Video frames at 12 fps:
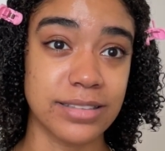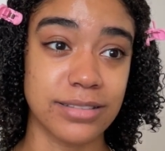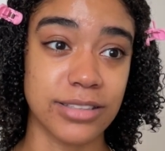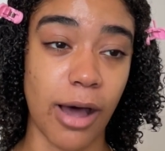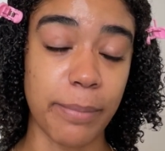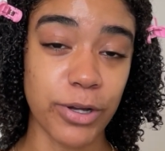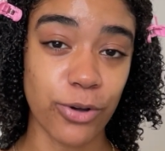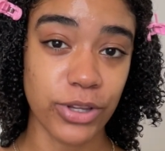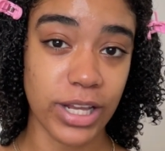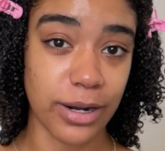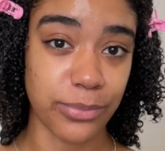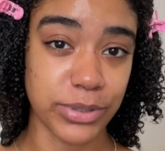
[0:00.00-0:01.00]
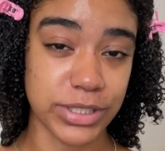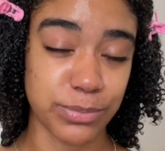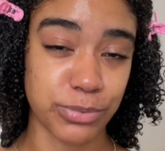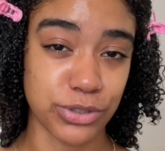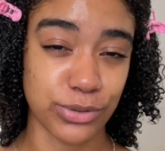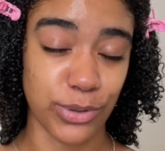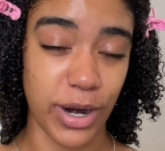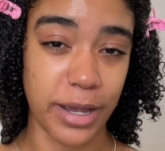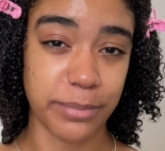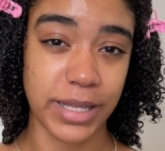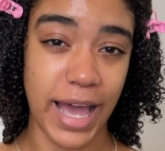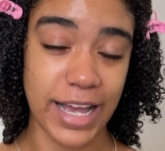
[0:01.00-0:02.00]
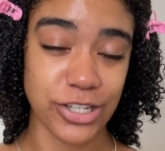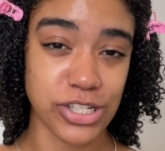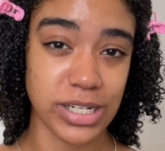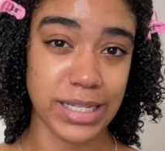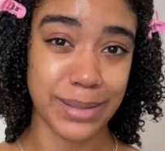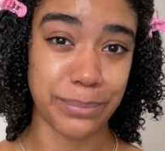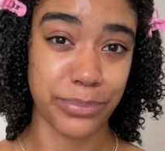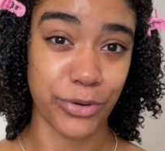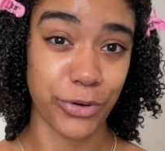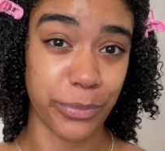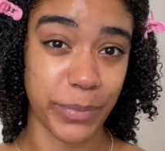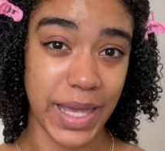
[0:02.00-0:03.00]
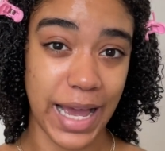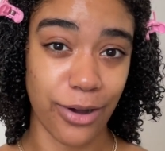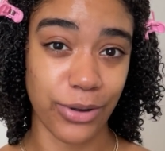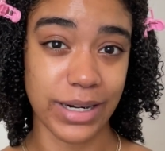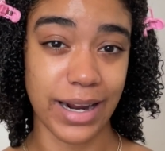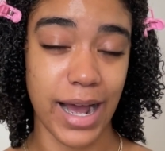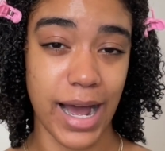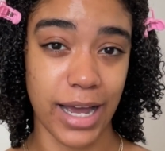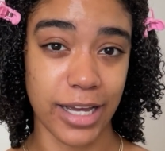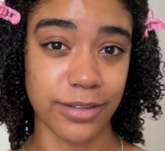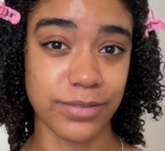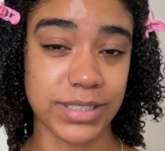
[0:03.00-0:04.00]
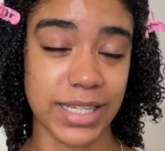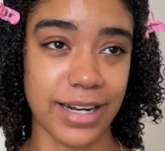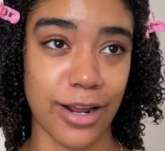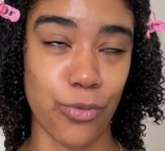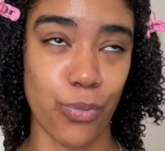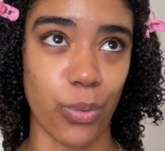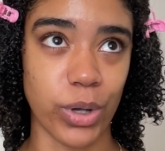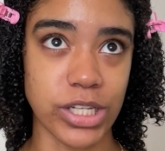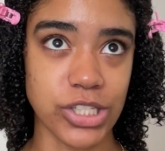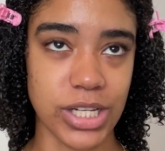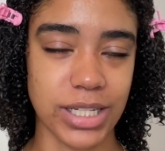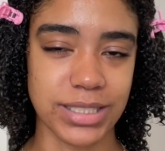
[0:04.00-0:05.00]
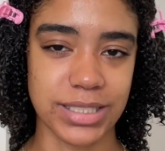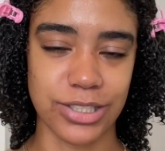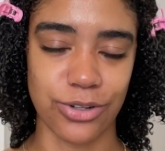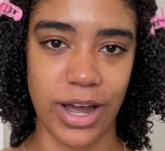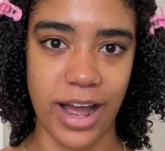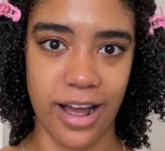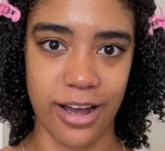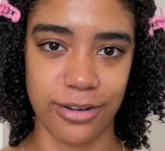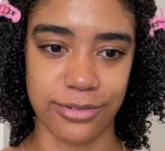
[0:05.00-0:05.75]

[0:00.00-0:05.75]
topical that I was prescribed actually broke me out in hives, and I wish I still have